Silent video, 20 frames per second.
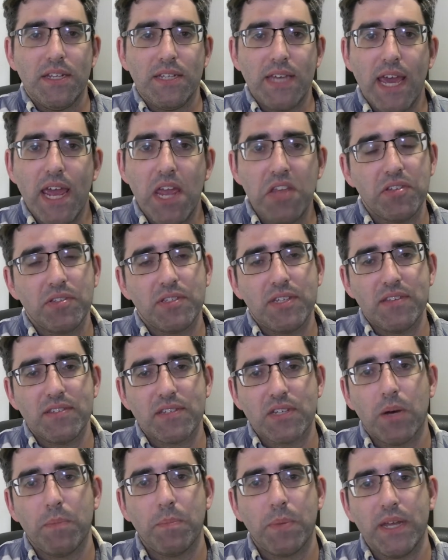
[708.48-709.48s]
to agencies
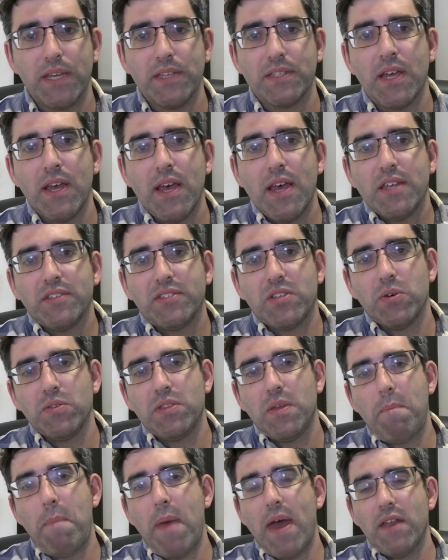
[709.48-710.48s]
and companies. So
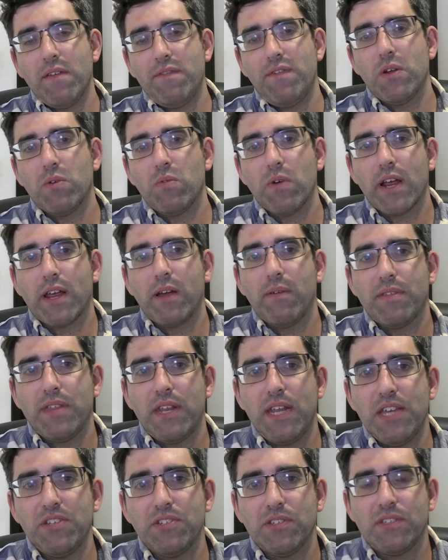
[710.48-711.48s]
the benefit of working with
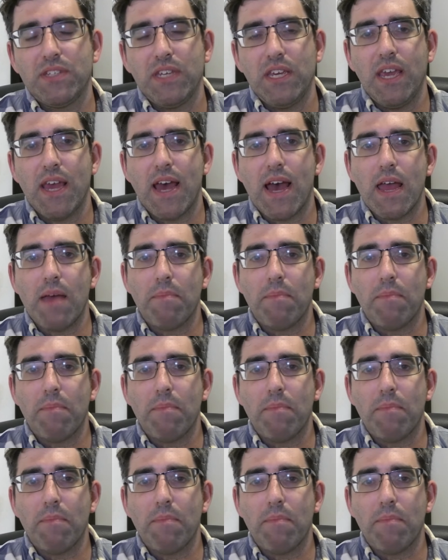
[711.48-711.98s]
an agency,